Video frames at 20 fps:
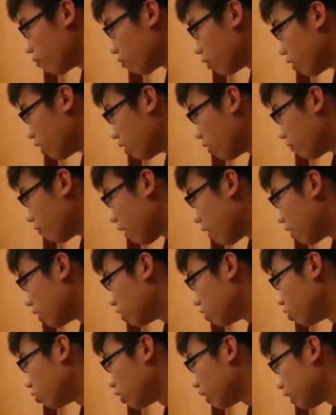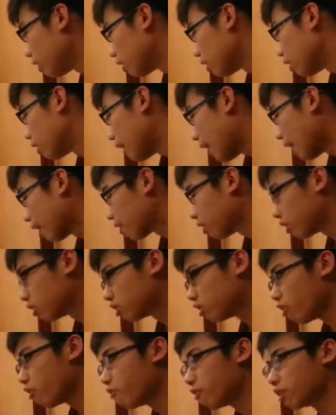virus to connect the
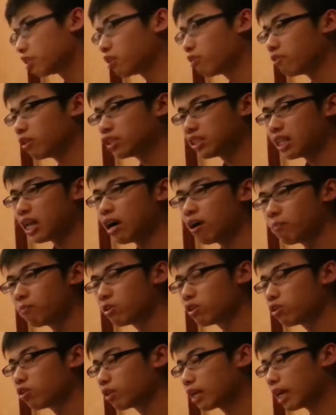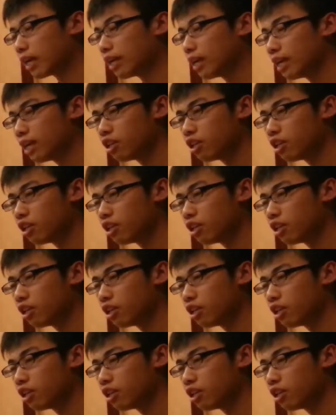surface of the cell to get it